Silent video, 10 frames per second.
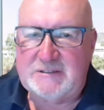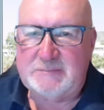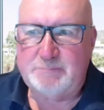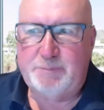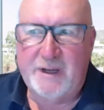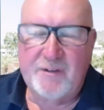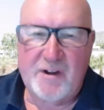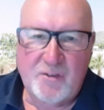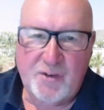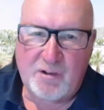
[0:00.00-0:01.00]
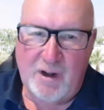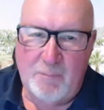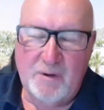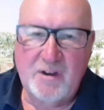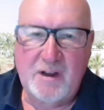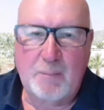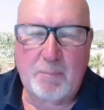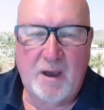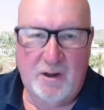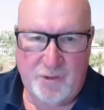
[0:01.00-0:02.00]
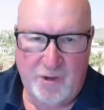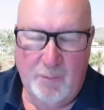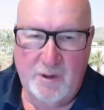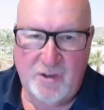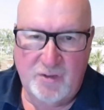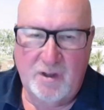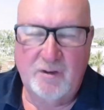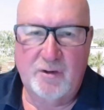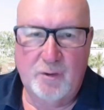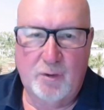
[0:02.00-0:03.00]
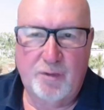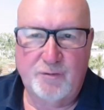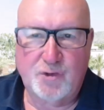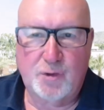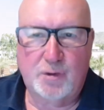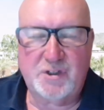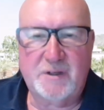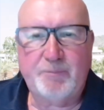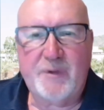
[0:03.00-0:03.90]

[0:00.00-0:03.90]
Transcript: bit of a disagreement in Abkhazia, which is in the north of Georgia,